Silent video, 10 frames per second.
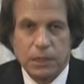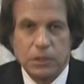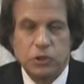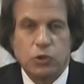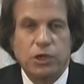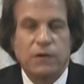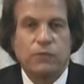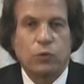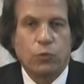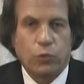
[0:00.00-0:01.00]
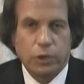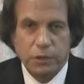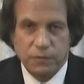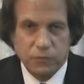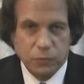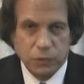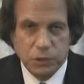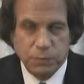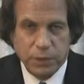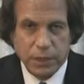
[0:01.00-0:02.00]
So have a wonderful
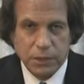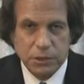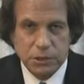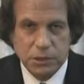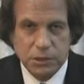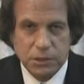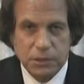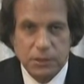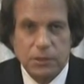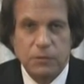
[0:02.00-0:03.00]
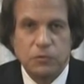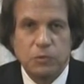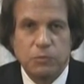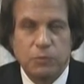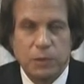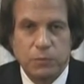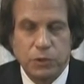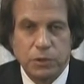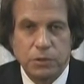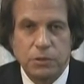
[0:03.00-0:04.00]
response.
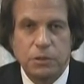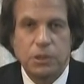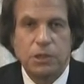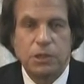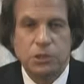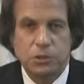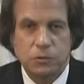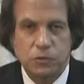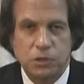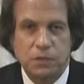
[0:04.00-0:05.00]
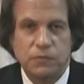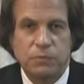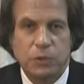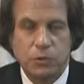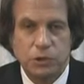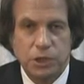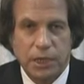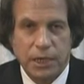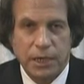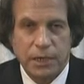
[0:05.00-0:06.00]
Remember, ye are children of the Most
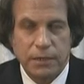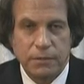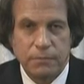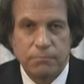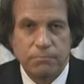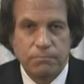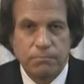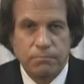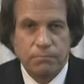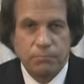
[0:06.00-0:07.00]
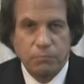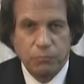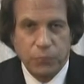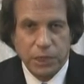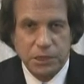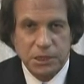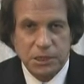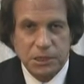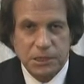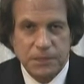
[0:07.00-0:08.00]
High.
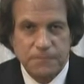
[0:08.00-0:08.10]
Blessings.